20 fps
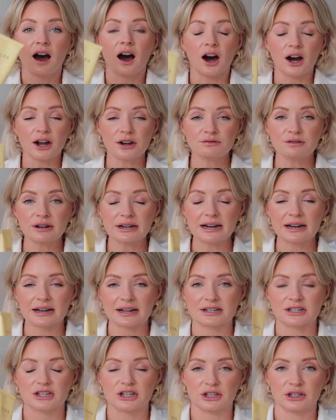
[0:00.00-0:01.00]
I really
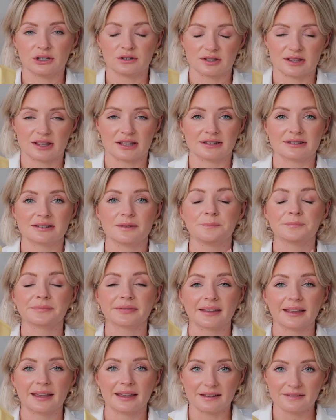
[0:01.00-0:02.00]
like to use this
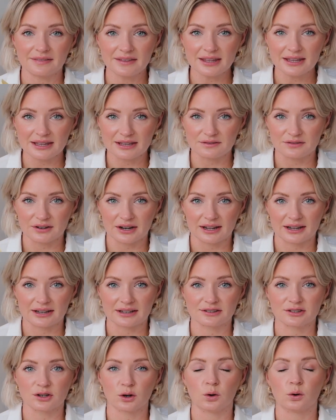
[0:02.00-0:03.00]
in the
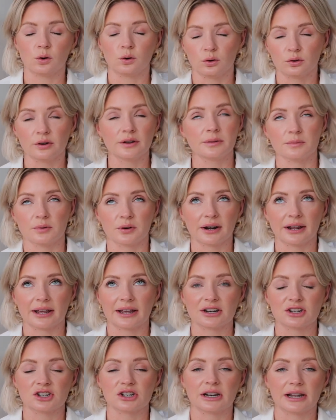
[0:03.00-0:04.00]
evenings or in the morning
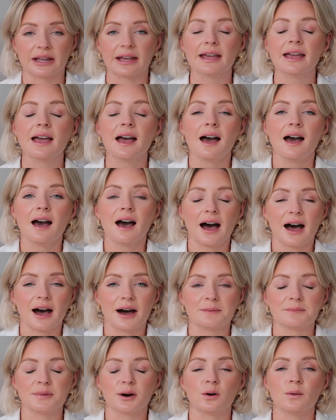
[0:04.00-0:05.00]
actually,
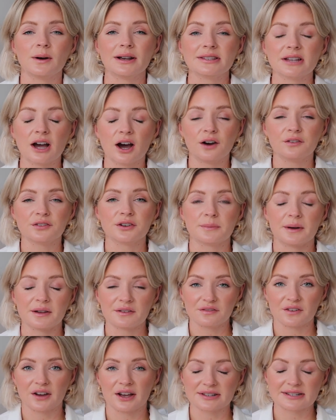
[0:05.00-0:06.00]
but always after my
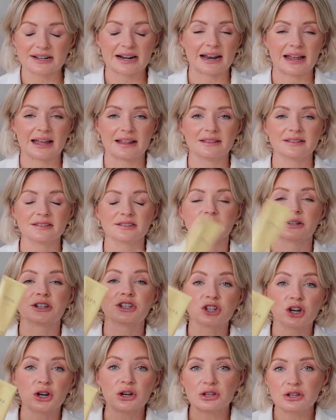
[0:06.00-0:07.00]
first cleanse. So I
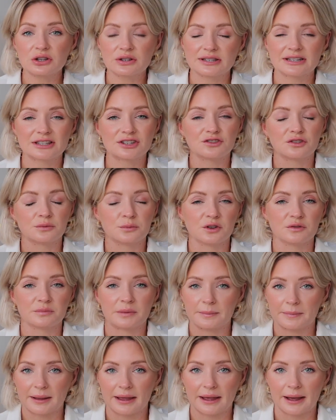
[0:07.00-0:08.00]
don't use this to remove
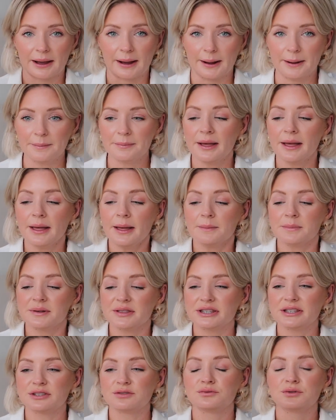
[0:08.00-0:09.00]
my makeup, but
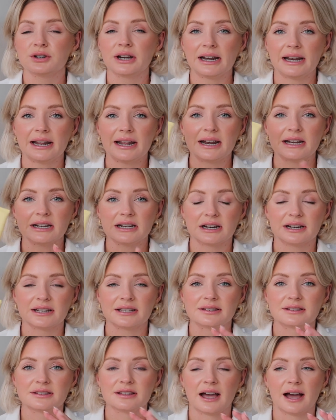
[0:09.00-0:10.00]
this is really
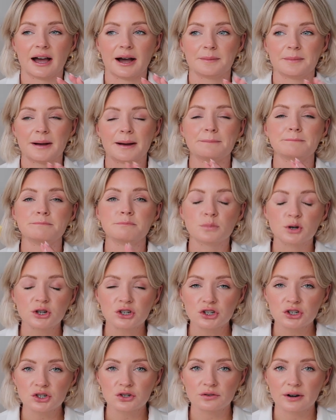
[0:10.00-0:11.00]
nice and
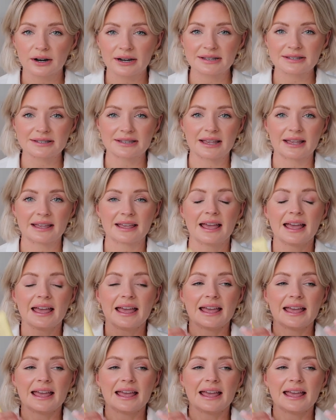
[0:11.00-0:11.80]
moisturising.